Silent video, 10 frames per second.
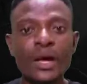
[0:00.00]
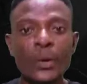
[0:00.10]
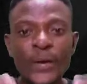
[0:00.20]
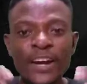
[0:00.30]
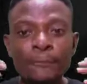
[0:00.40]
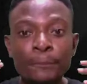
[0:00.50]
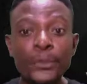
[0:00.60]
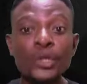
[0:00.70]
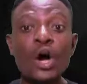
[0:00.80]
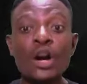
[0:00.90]
We have
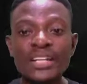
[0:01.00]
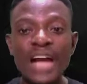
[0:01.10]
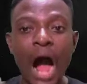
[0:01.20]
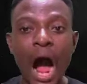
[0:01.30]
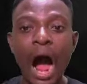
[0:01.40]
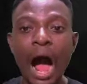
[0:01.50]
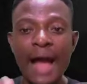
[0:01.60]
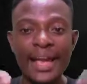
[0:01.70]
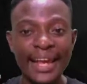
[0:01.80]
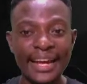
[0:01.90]
plugged our
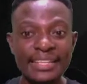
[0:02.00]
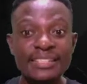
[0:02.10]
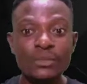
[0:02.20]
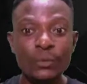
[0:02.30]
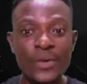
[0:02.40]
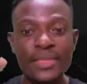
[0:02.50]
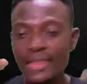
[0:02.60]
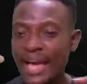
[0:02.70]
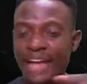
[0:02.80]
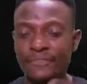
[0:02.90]
ears with
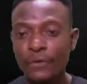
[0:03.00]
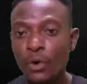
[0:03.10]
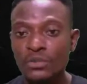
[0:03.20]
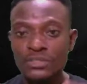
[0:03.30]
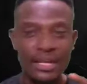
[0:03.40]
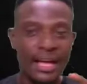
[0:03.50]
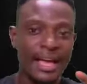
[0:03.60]
headphones,